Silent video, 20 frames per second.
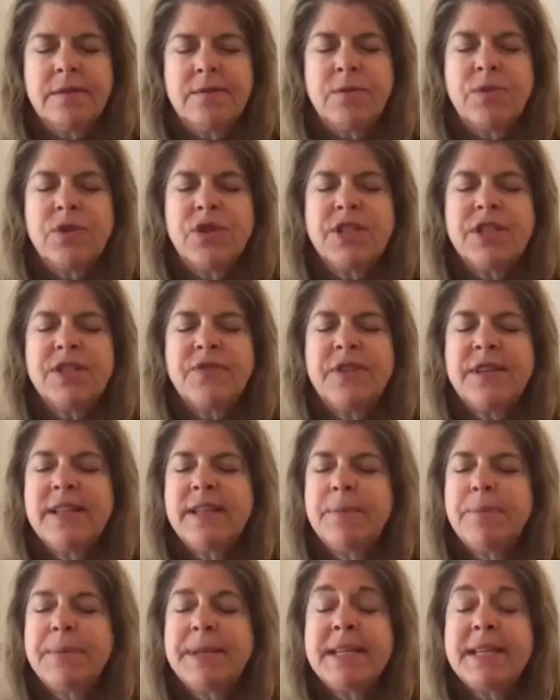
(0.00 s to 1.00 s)
We're just
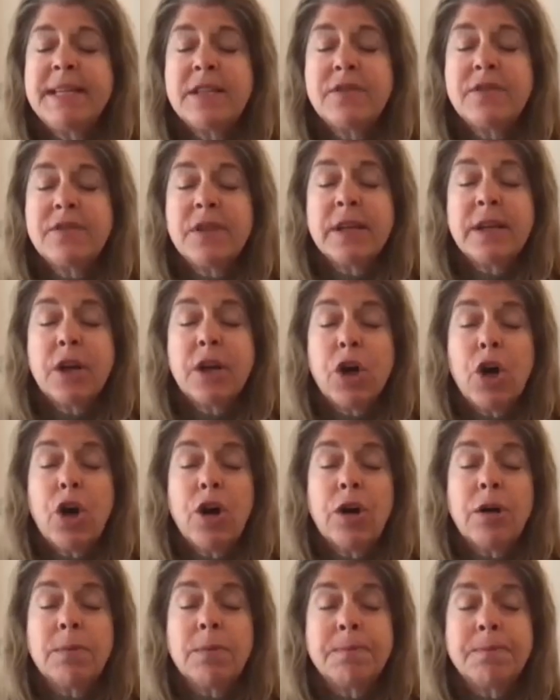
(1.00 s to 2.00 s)
feeling peaceful and
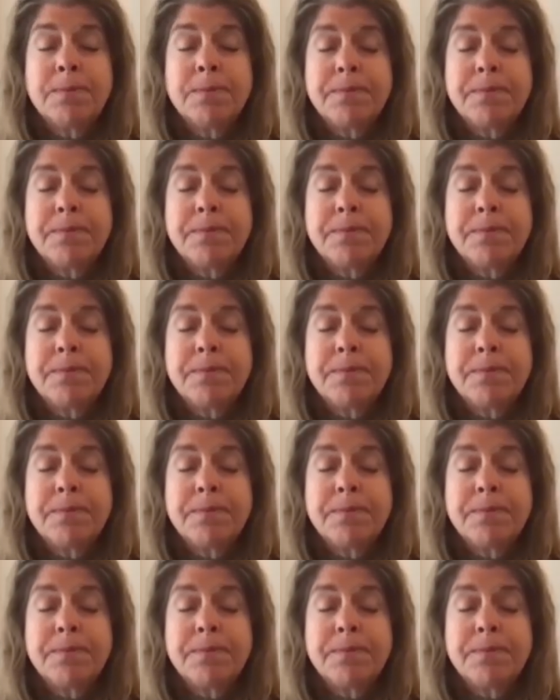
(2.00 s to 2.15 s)
calm.